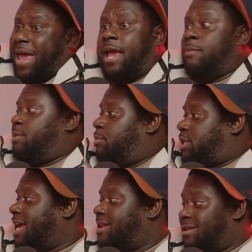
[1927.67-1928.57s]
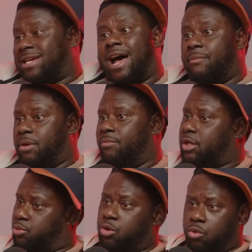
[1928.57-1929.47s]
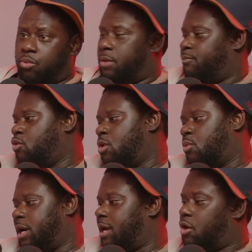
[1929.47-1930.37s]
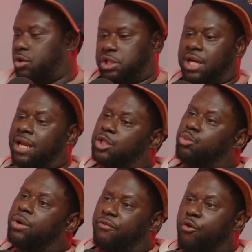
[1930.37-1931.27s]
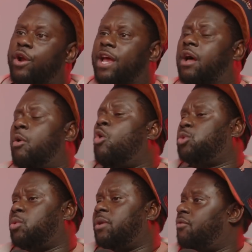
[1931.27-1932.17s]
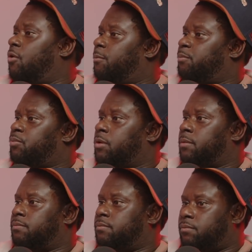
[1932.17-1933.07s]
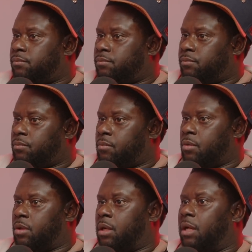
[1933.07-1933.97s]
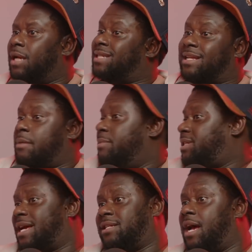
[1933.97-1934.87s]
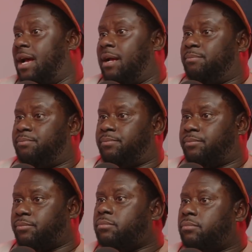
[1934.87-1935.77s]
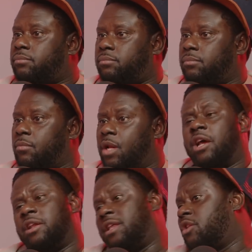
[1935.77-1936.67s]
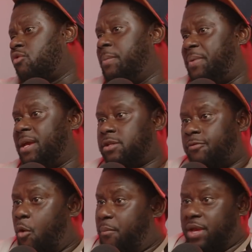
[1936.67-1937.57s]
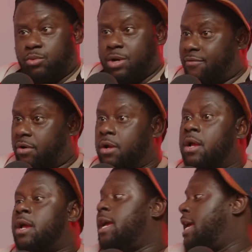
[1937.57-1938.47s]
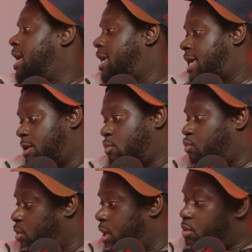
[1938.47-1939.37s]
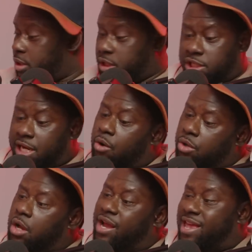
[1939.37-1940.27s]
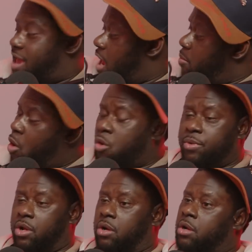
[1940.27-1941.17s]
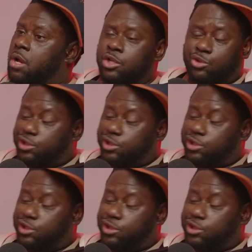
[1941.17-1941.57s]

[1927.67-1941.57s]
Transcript: he, he, was getting the time he missed when you when you know when a nigga go to jail at 24, they come home 24. Mm, it's like they missed that time. They missed that time. He could have did a three piece, four piece, whatever. Mm-hmm. He Thanks. he went to jail young. He came home young. So